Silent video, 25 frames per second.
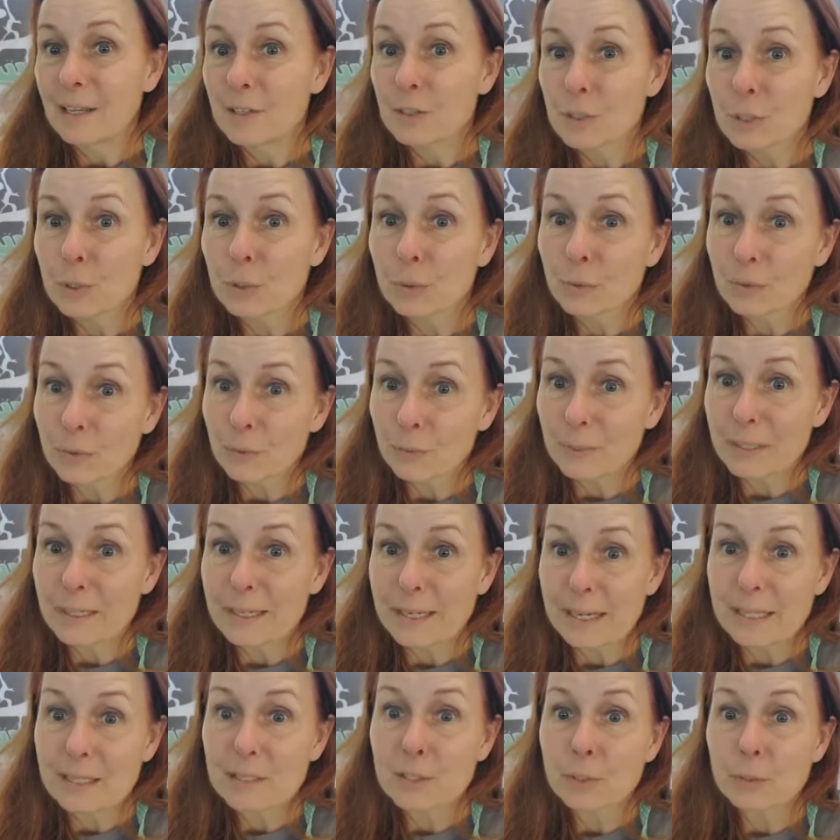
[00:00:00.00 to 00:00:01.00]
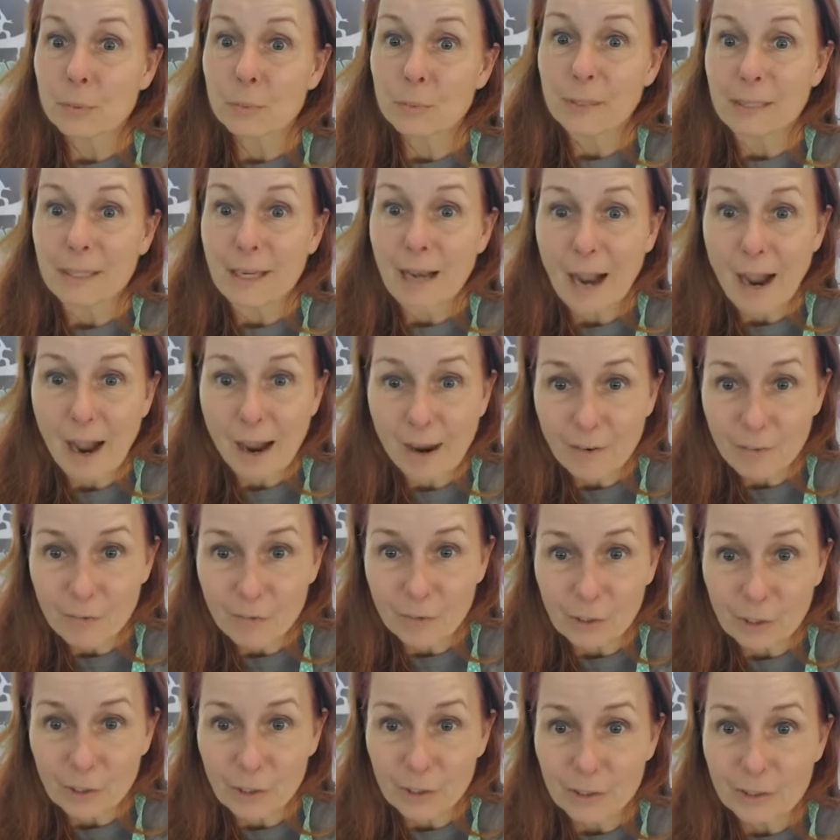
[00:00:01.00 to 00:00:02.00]
2 or 3 days to
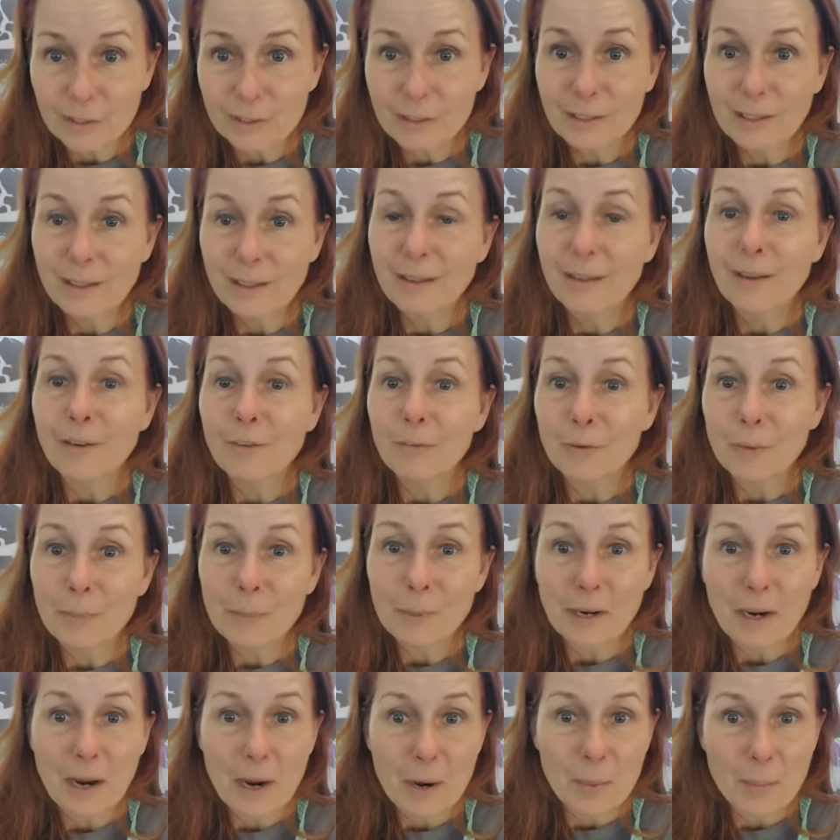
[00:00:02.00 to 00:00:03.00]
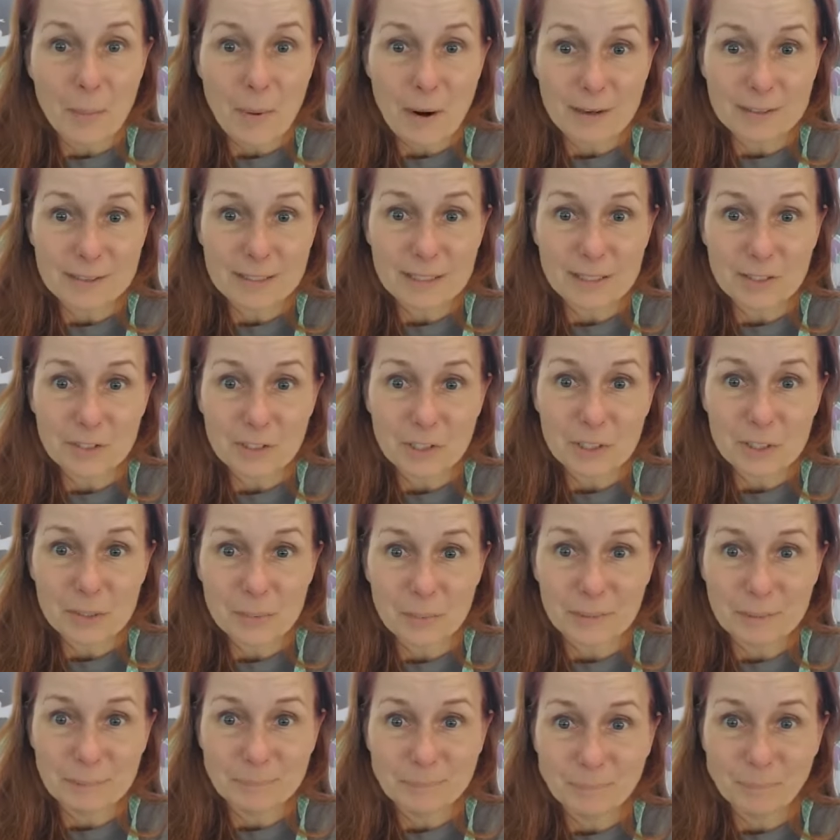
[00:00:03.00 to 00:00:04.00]
recover from a chiropractic
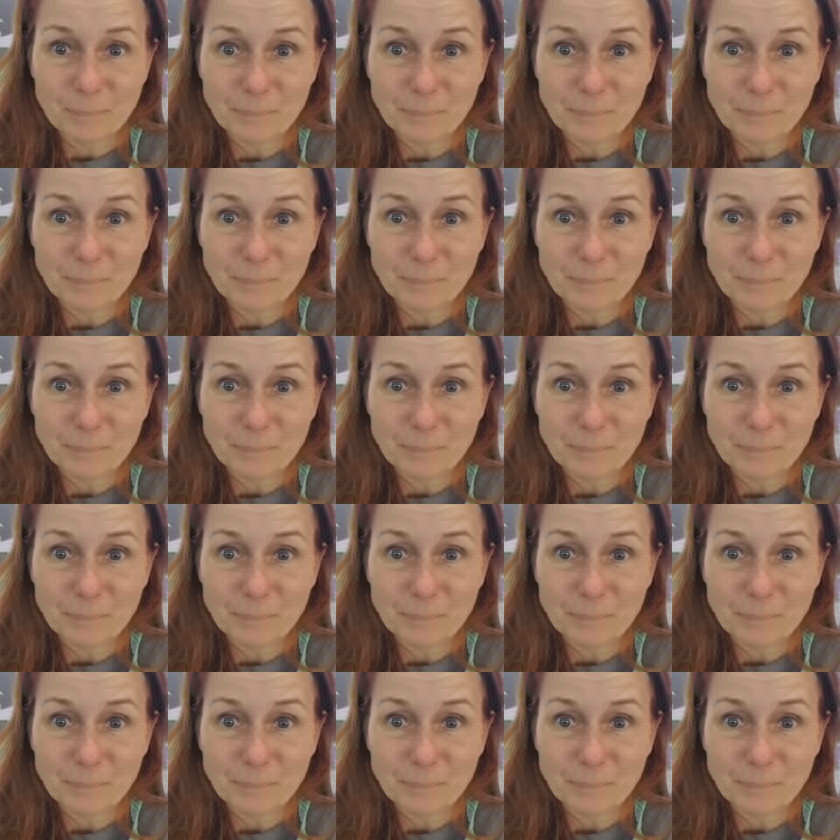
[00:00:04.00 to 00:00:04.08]
adjustment.